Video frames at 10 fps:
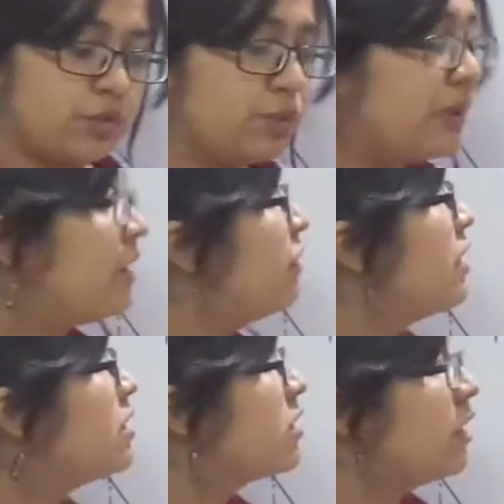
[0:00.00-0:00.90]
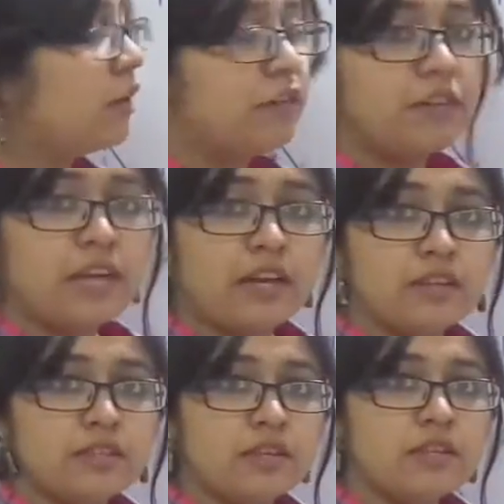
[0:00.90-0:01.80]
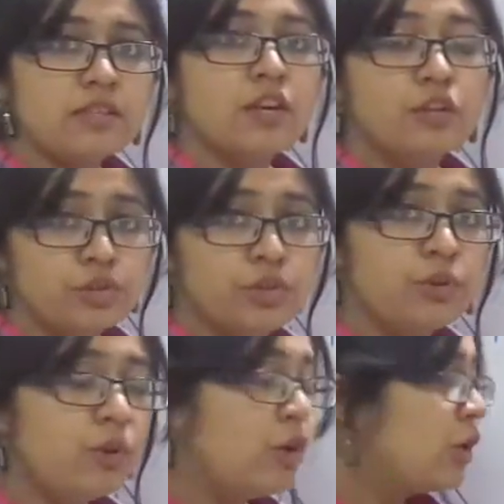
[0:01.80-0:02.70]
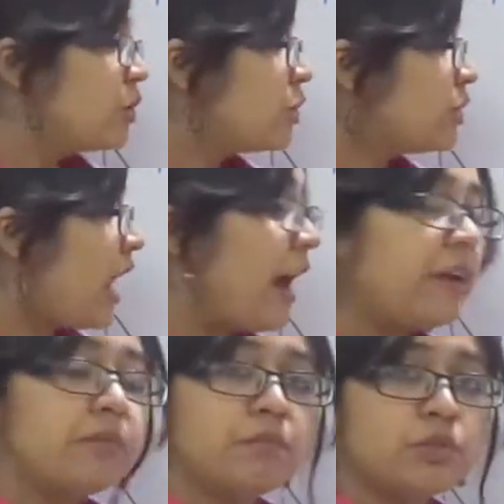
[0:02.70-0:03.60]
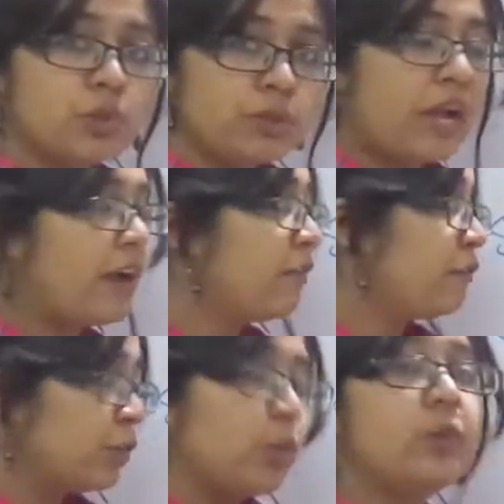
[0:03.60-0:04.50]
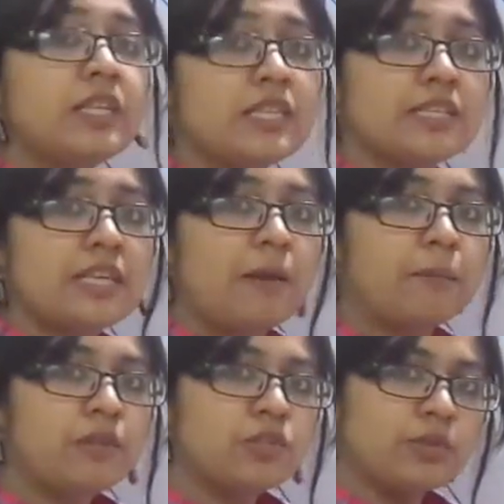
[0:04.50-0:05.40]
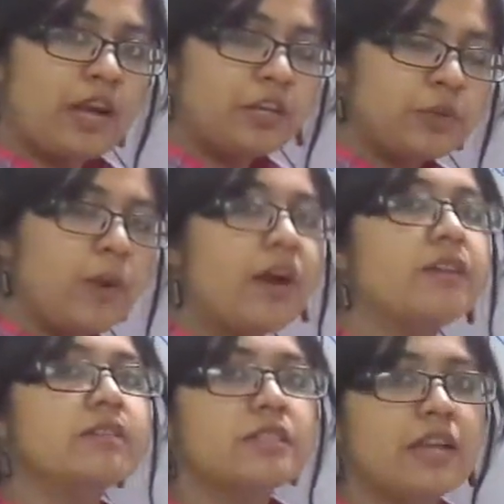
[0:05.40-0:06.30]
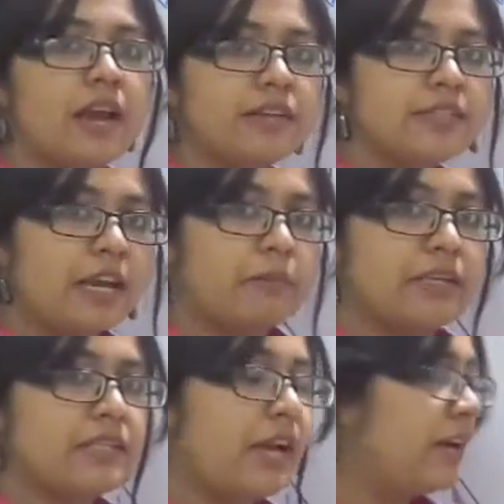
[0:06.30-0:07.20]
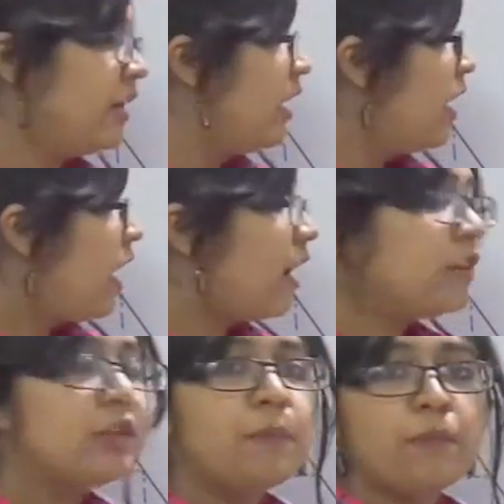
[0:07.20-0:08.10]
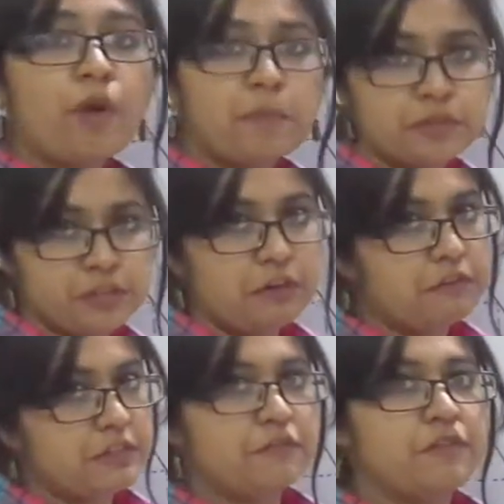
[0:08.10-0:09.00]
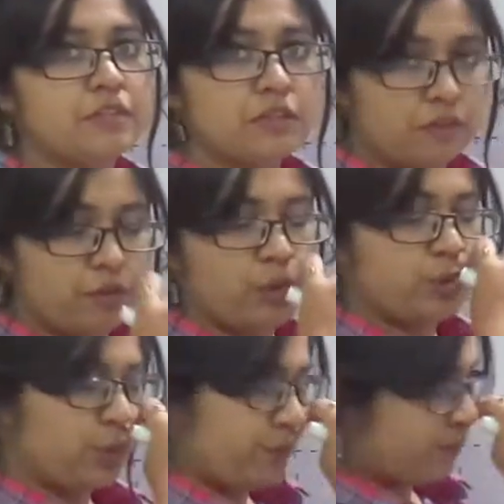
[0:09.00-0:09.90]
to indifference curve analysis to you, and so that through this example, so that you understand side by side another property of indifference curve also.